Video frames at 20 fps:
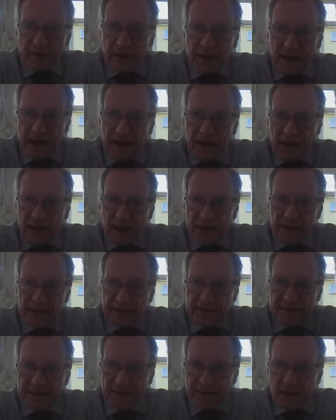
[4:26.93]
that
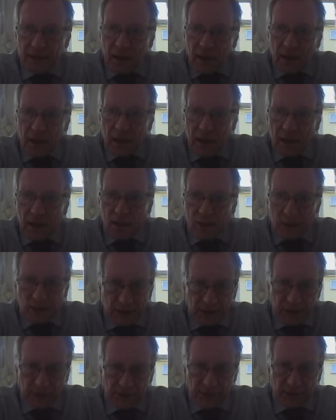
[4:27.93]
as a
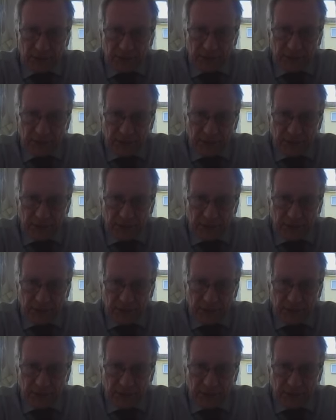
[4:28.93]
religious